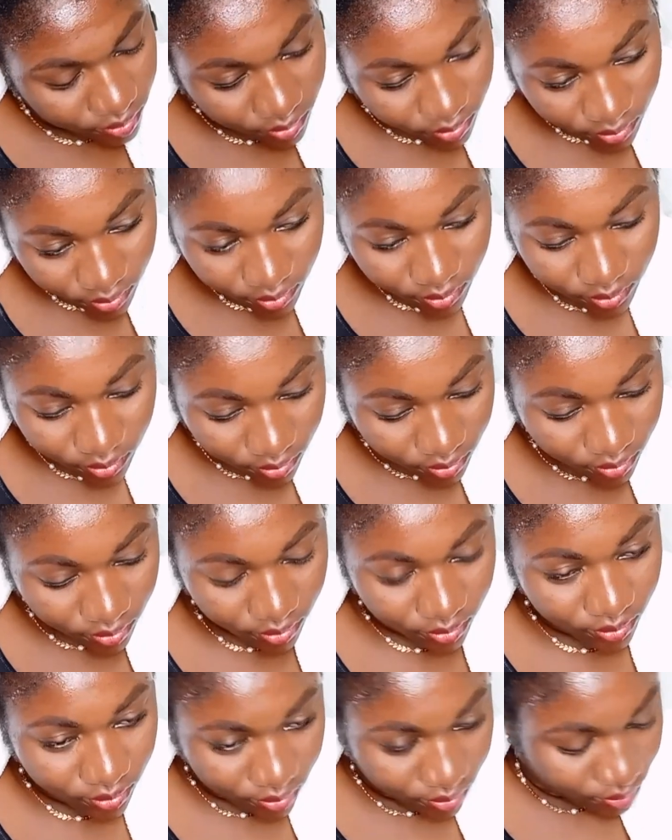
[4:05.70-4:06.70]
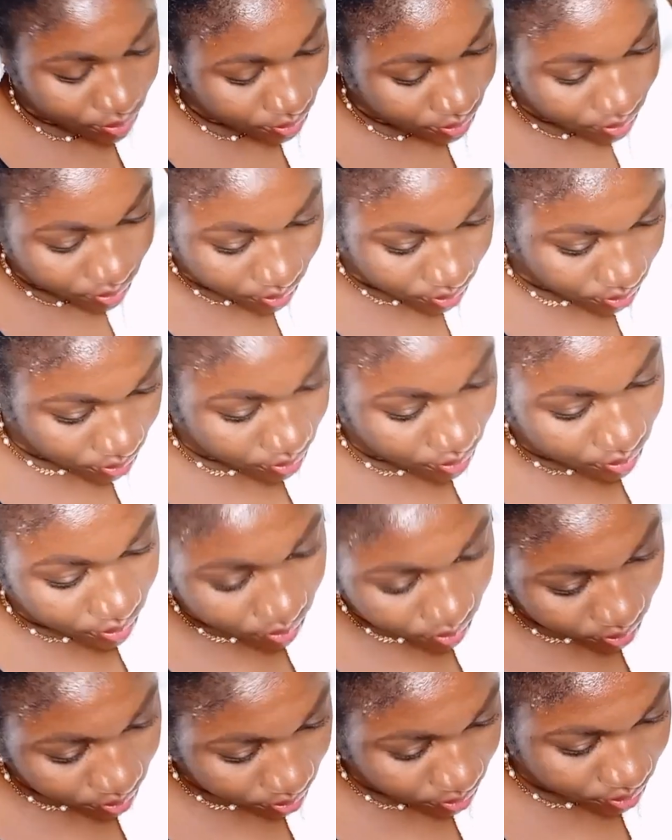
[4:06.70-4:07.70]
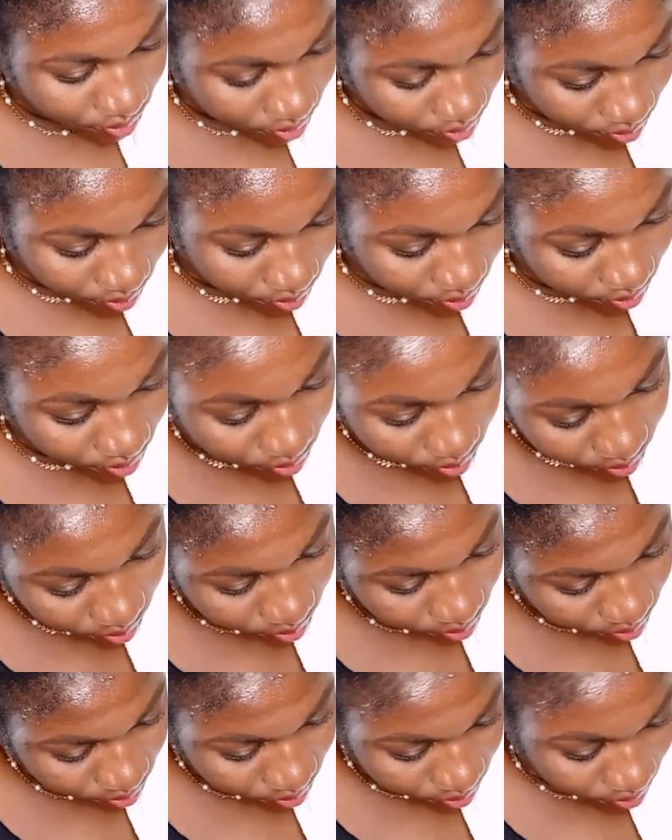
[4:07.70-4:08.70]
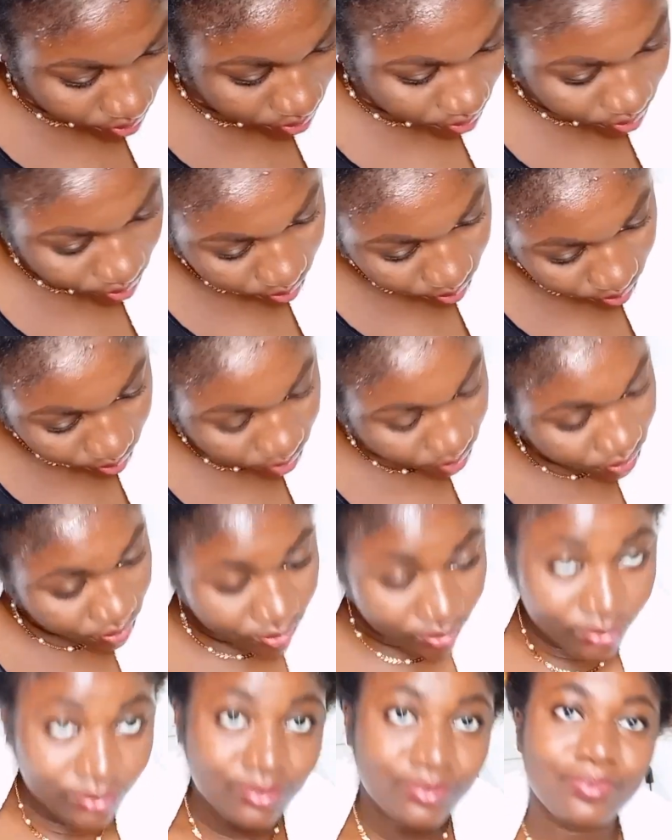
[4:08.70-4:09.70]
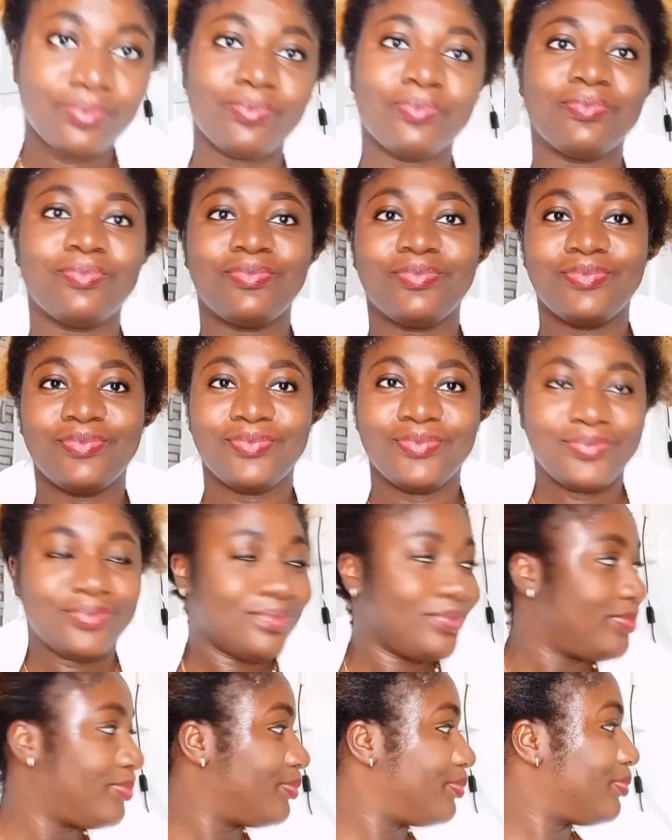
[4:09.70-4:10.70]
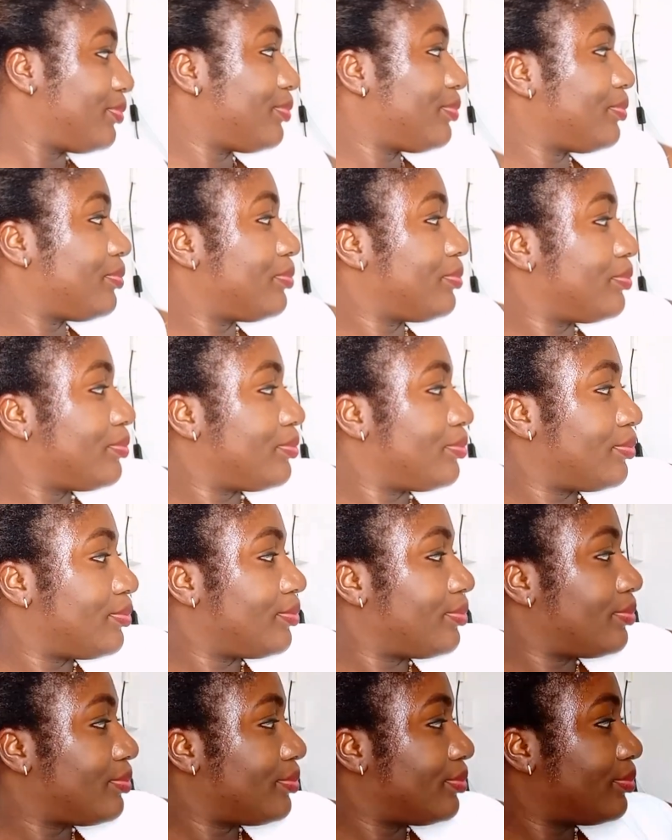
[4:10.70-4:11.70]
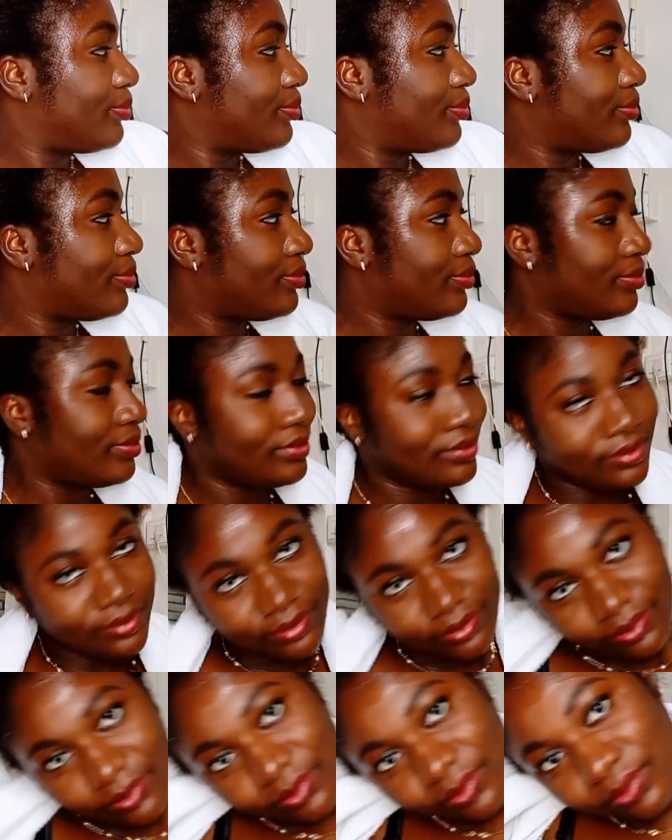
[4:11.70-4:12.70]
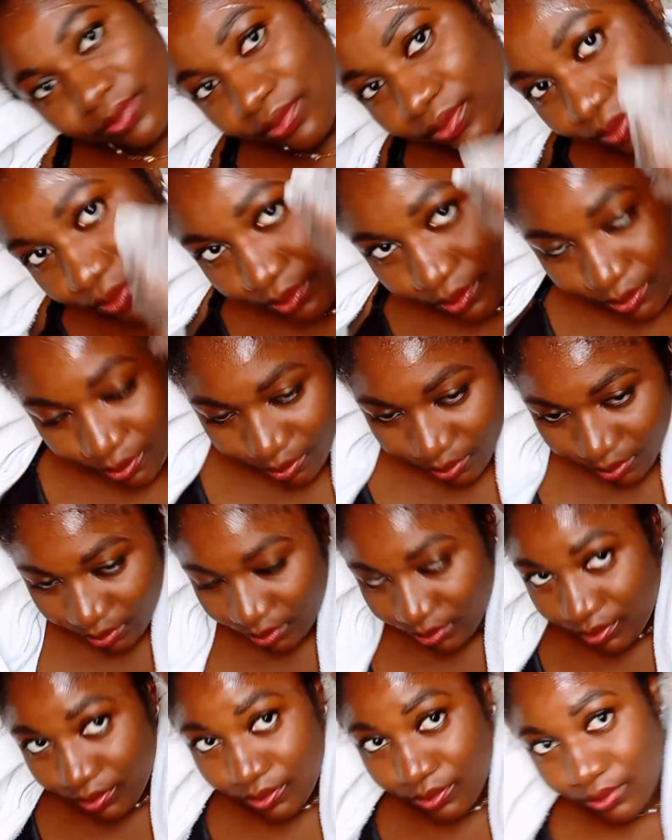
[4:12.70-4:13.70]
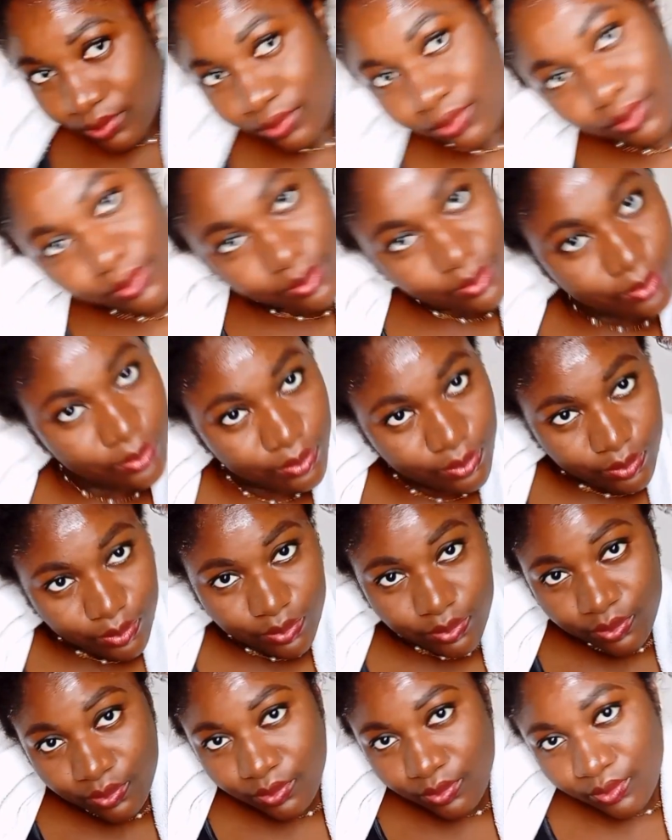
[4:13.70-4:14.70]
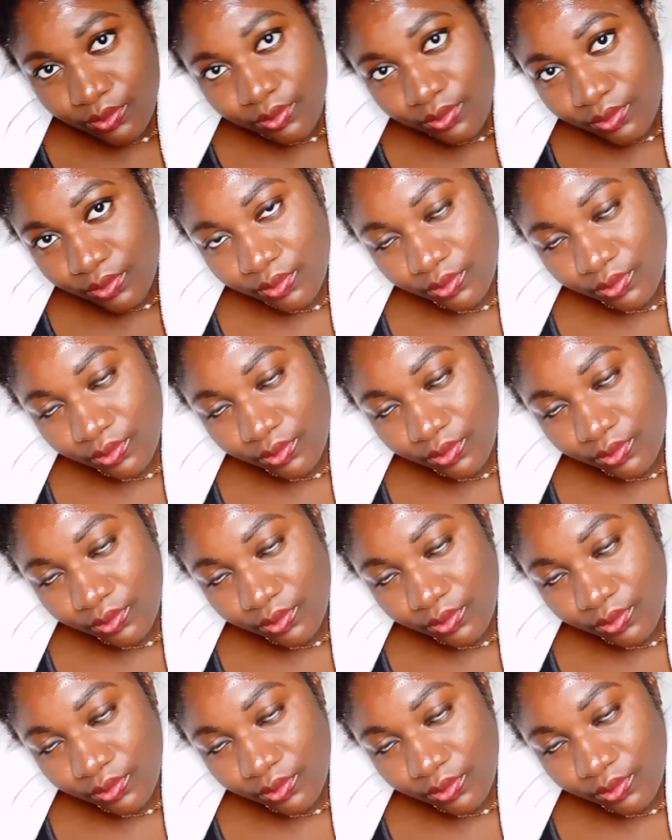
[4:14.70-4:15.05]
the door to you. Come tell me all of your dreams, we can make them true.